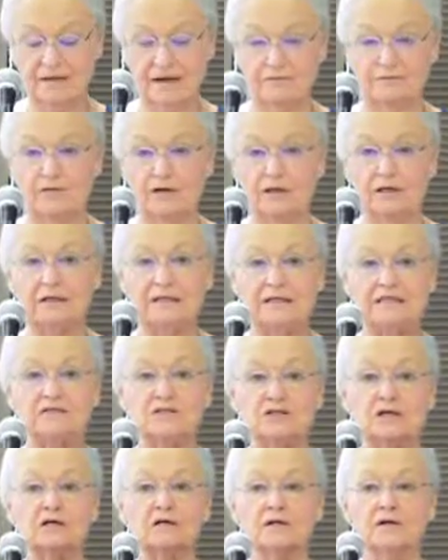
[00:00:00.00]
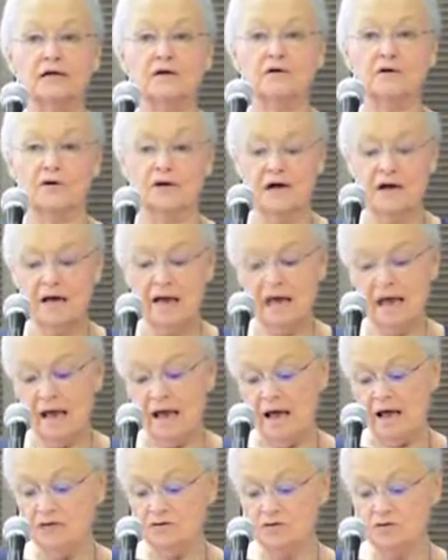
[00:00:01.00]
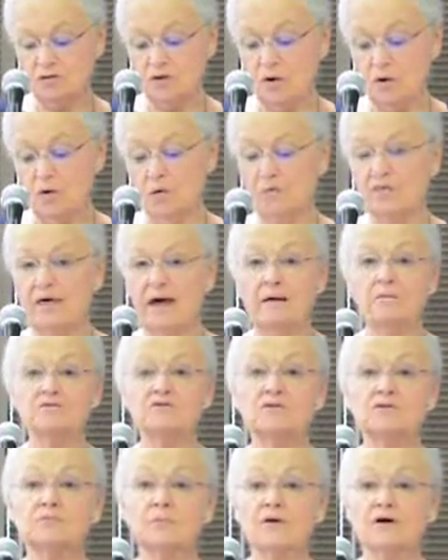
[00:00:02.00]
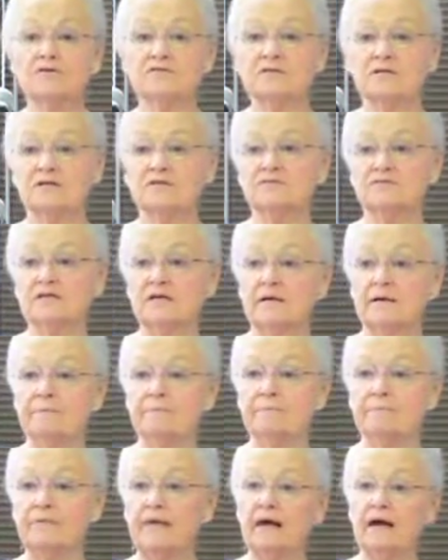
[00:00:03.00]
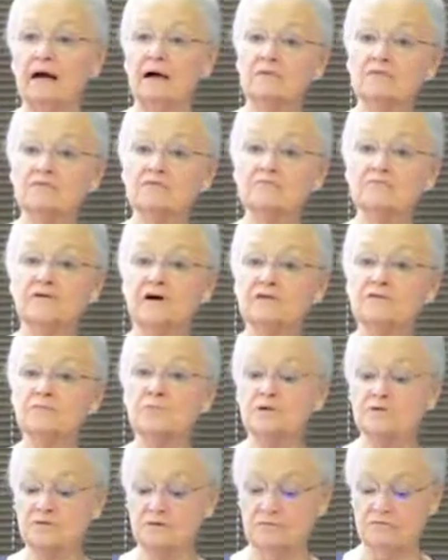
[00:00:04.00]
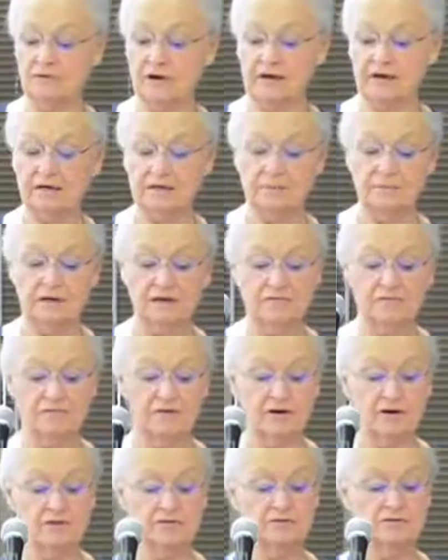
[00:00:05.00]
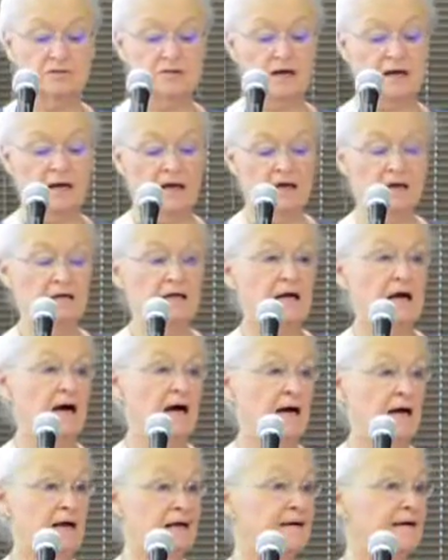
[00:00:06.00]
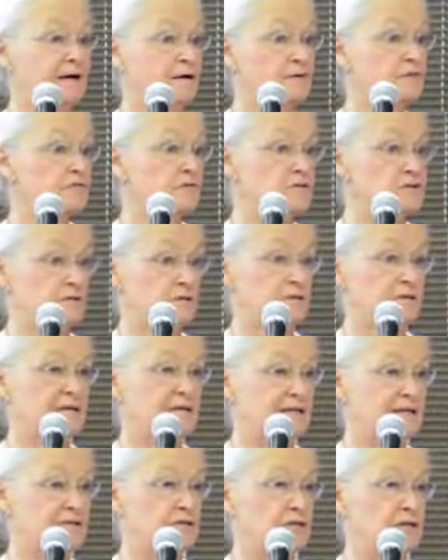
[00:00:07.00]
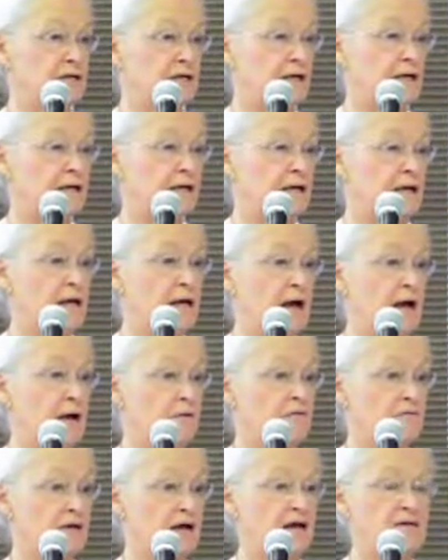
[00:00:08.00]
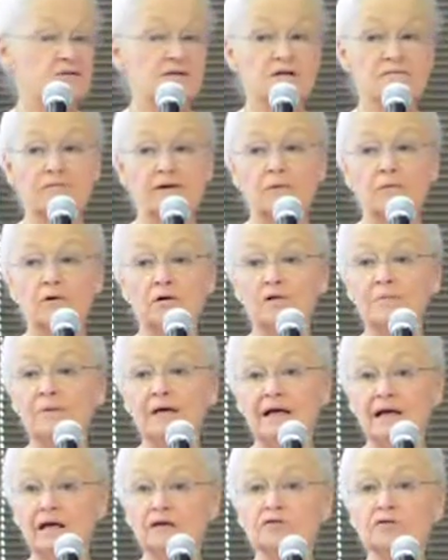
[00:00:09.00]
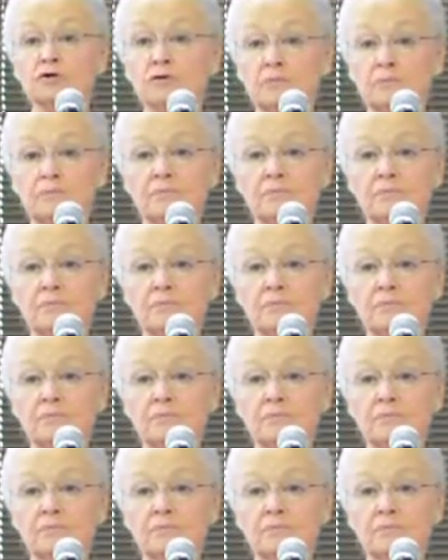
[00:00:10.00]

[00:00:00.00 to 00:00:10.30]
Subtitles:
definitely still here. So that was the presidency, and I was Vice President for Academic Affairs, and I announced initially, I was asked if I wanted to be interim